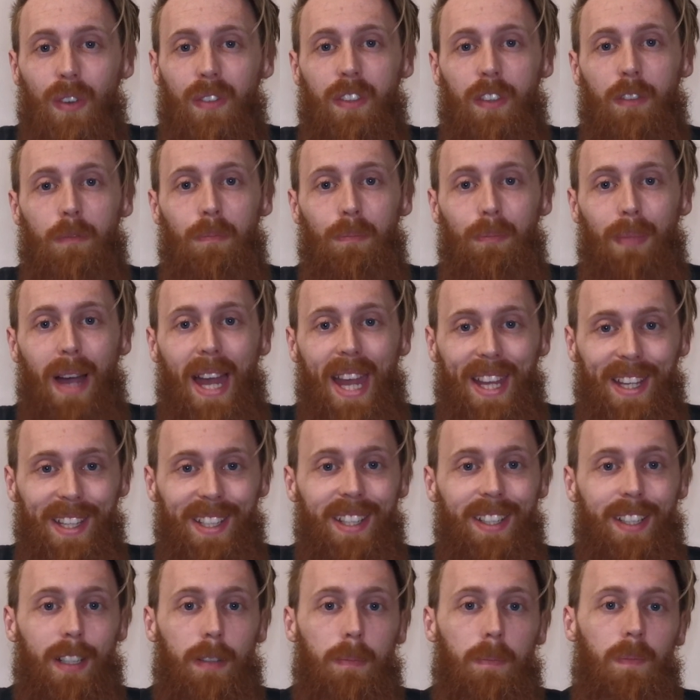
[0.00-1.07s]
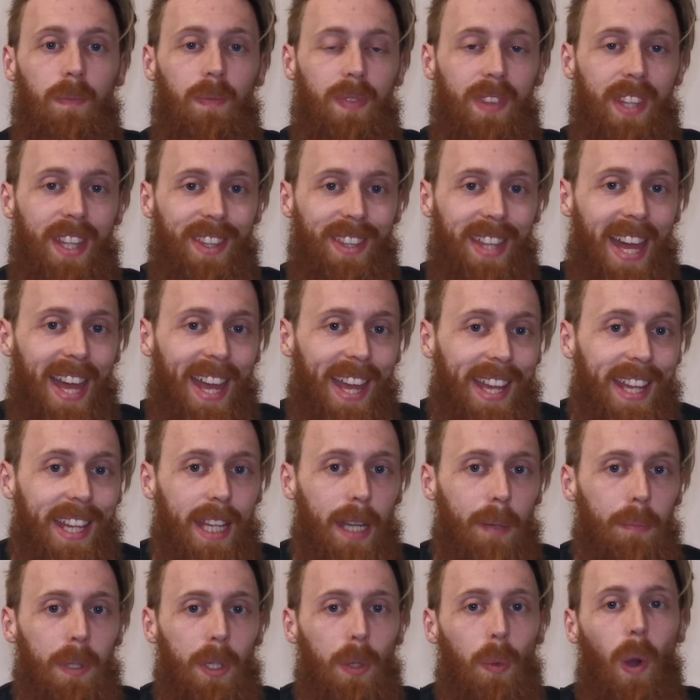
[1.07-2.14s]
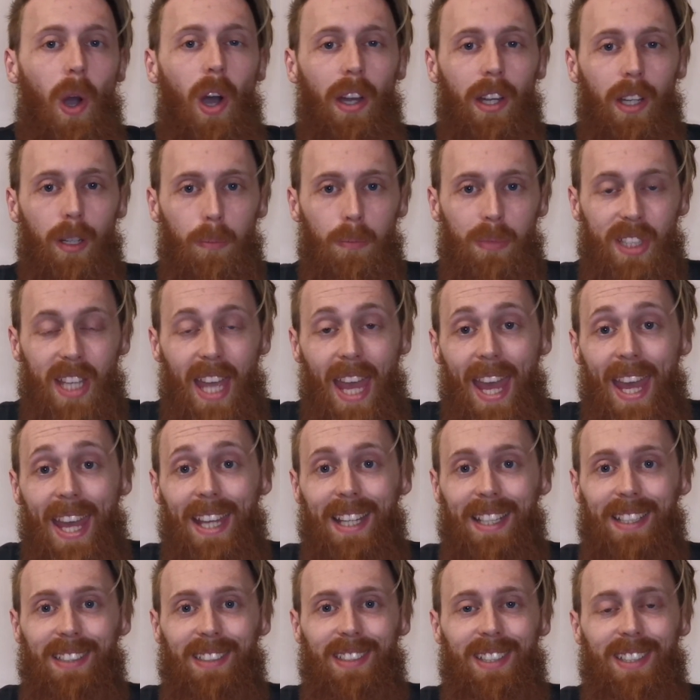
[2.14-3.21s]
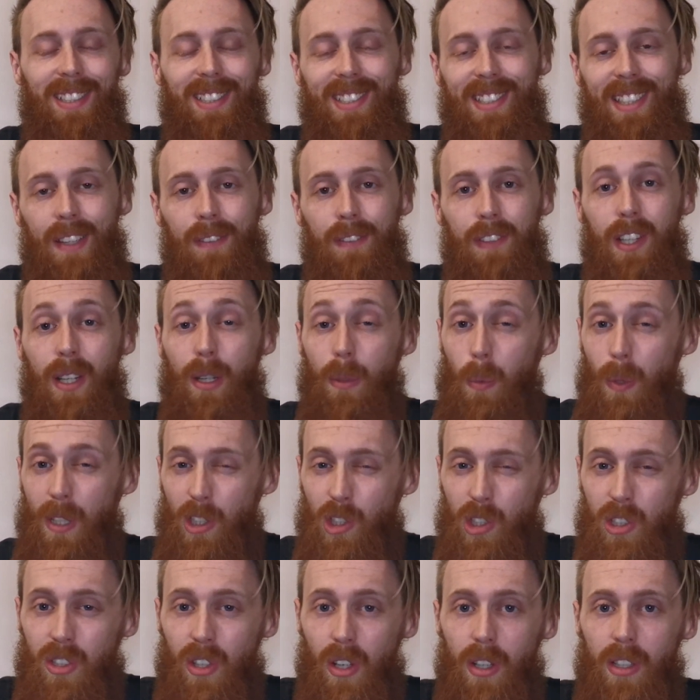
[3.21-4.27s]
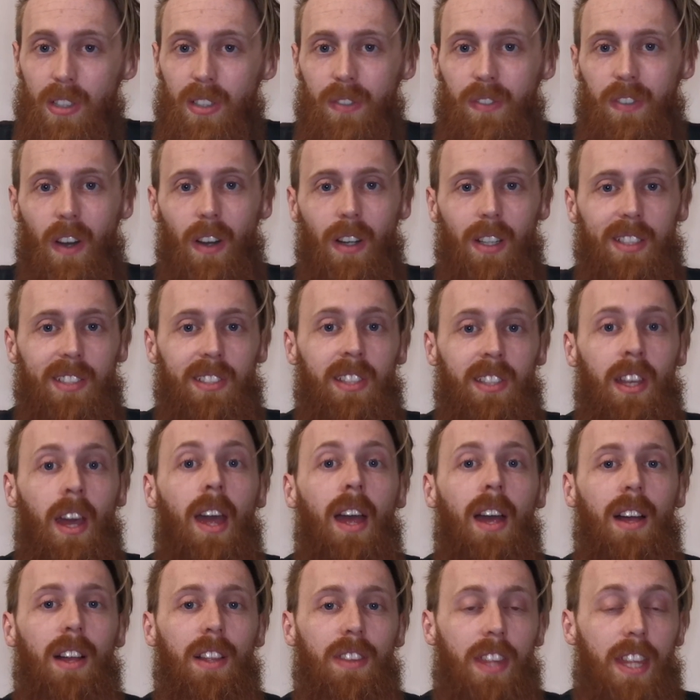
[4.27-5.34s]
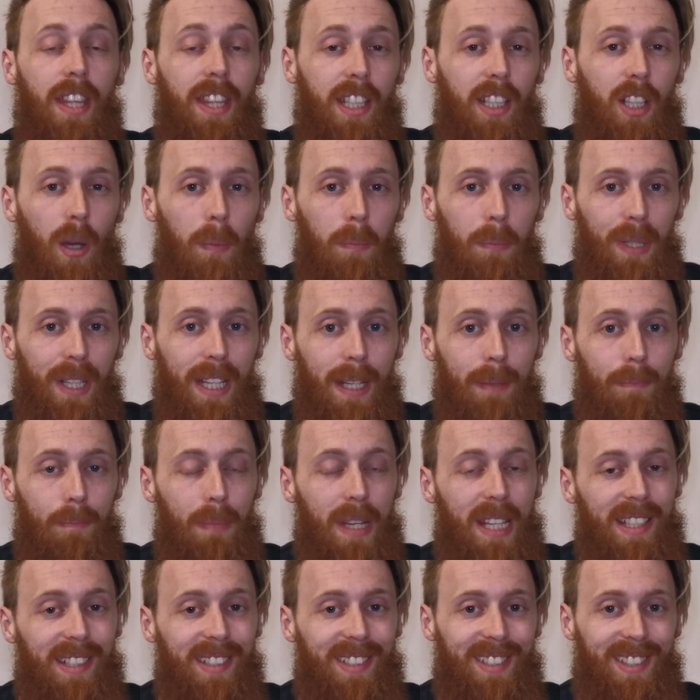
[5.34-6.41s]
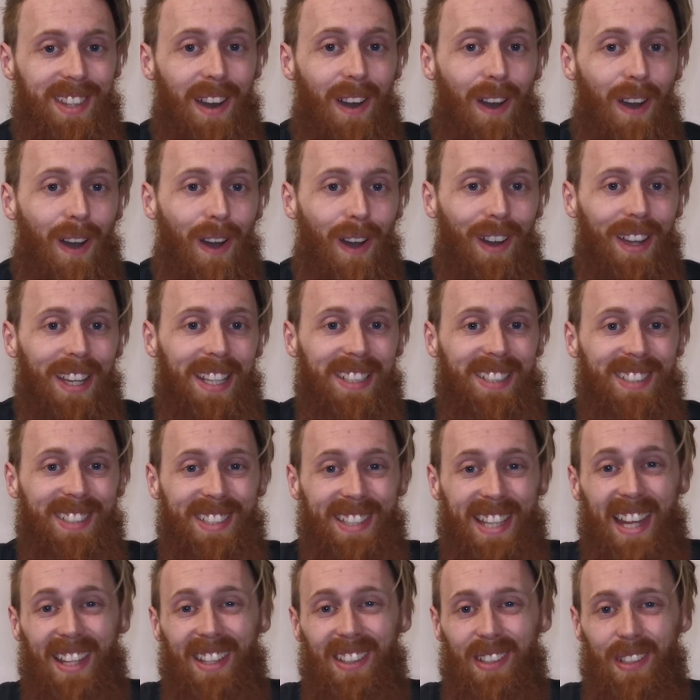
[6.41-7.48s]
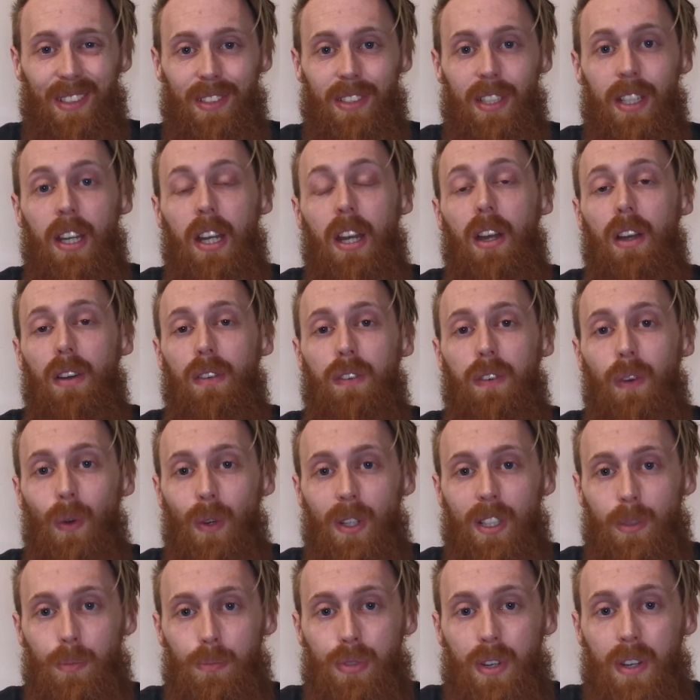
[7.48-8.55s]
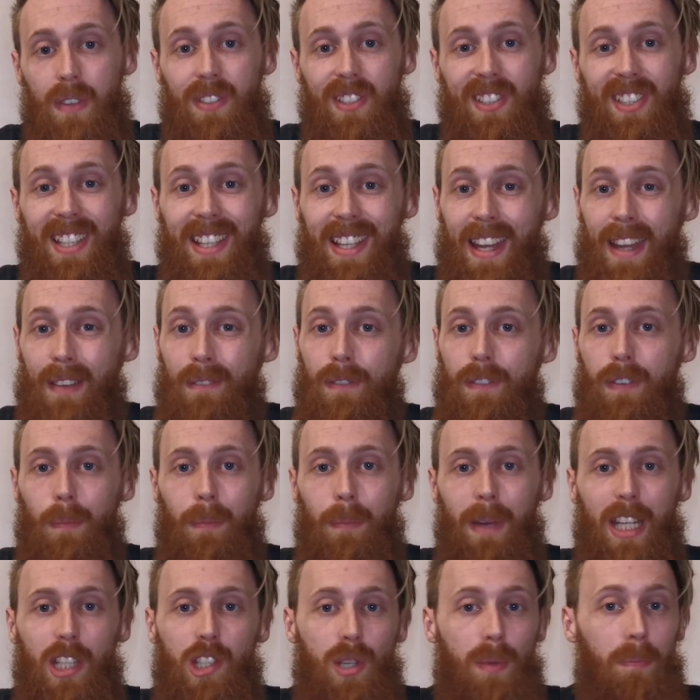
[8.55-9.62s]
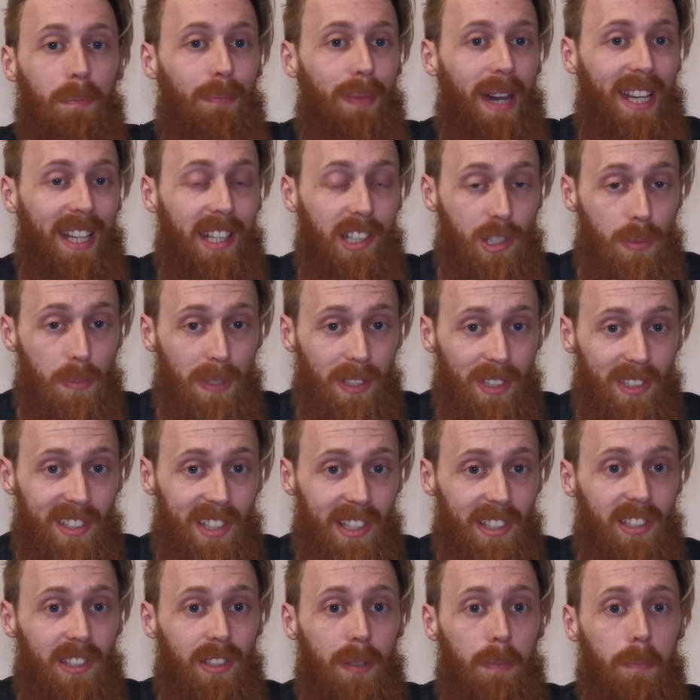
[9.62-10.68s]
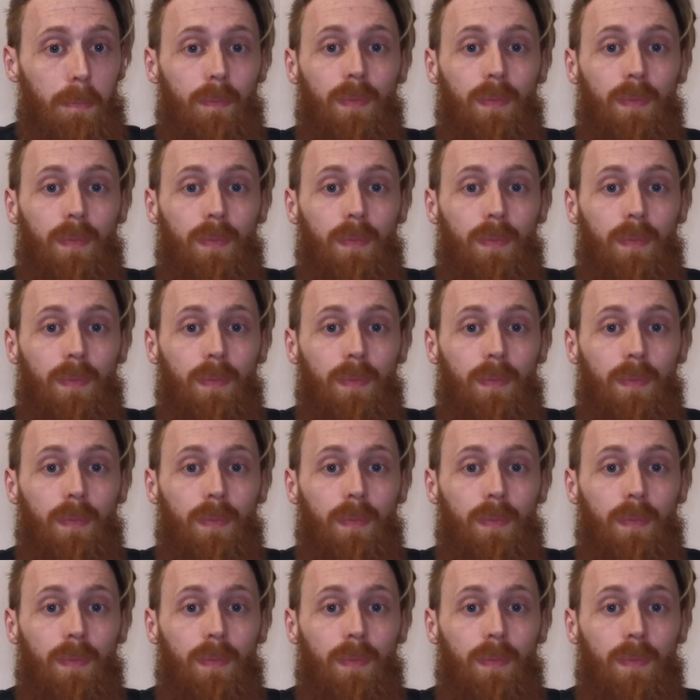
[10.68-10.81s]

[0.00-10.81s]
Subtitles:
of May that their EMUI obtained a certificate which certifies that the company meets the highest standard for its privacy information management system.